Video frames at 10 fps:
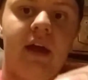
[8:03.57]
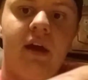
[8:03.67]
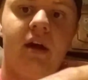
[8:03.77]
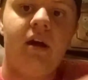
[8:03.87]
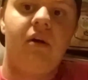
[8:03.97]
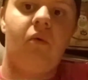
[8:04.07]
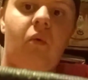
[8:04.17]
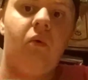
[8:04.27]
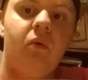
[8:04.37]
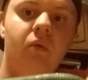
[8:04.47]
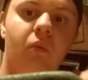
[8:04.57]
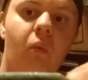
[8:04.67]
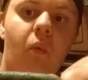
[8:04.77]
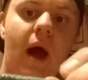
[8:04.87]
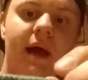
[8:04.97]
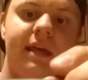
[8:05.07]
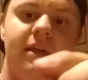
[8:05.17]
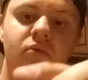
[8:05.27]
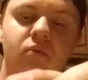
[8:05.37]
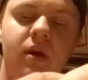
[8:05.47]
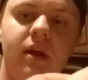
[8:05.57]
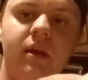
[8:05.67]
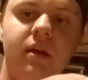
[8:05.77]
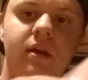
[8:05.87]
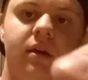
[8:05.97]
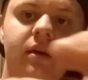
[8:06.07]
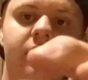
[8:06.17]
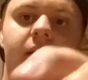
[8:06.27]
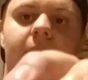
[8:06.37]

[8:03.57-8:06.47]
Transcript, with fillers: a wacky rig, a